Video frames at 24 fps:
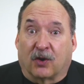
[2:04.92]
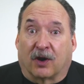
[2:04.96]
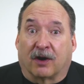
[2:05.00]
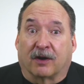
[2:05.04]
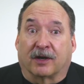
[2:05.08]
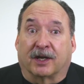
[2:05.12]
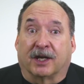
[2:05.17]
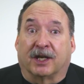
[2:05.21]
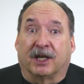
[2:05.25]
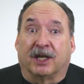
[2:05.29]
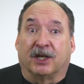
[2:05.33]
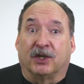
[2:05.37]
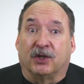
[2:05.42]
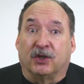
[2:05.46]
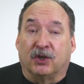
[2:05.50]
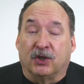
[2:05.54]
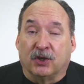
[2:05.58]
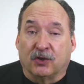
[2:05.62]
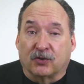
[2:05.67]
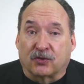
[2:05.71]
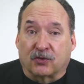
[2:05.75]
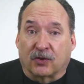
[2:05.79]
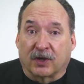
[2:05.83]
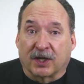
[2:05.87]
you are getting
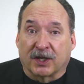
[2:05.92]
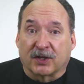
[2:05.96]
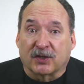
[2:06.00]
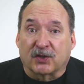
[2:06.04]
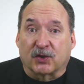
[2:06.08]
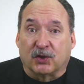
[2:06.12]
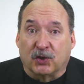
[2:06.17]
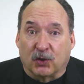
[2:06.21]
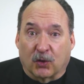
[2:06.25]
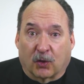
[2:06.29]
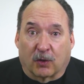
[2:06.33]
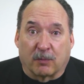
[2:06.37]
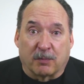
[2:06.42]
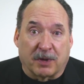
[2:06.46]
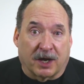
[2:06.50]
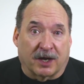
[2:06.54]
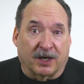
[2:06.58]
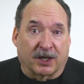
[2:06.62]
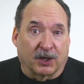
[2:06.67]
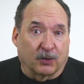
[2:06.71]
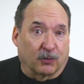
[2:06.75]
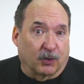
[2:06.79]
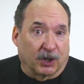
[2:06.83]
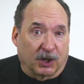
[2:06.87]
nutrients your
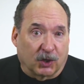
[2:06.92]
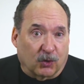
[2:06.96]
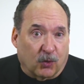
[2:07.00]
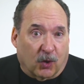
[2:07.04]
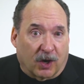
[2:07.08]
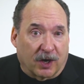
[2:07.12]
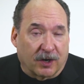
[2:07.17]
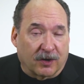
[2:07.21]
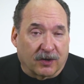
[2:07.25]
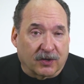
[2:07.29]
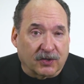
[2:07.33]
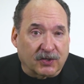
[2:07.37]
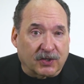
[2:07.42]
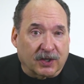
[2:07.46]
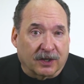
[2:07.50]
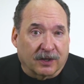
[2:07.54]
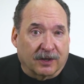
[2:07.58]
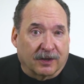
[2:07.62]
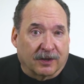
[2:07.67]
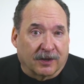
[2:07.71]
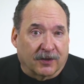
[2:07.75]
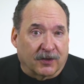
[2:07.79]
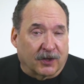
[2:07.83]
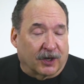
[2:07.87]
body requires
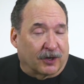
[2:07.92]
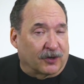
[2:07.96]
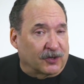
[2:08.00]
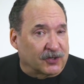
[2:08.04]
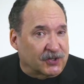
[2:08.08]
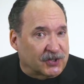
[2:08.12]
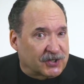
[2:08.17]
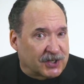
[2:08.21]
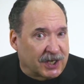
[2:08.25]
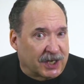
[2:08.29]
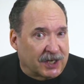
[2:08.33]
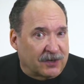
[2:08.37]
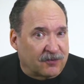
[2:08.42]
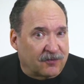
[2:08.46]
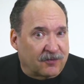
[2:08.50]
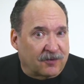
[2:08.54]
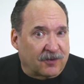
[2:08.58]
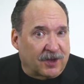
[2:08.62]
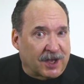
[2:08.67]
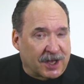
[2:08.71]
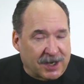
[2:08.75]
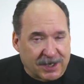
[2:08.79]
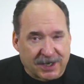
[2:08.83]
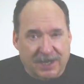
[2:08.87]
that are
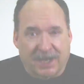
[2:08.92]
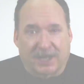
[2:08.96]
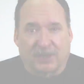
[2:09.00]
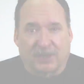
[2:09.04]
safe and